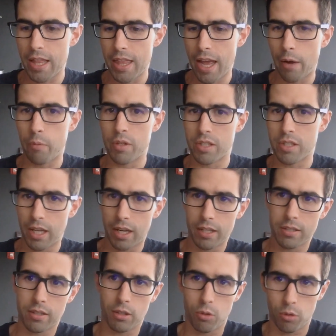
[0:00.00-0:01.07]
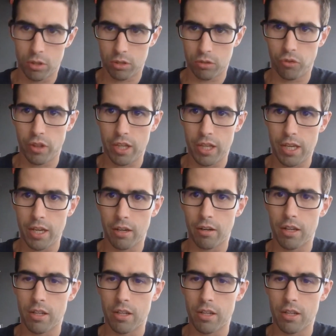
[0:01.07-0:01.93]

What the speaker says: then that would set us the course for the year.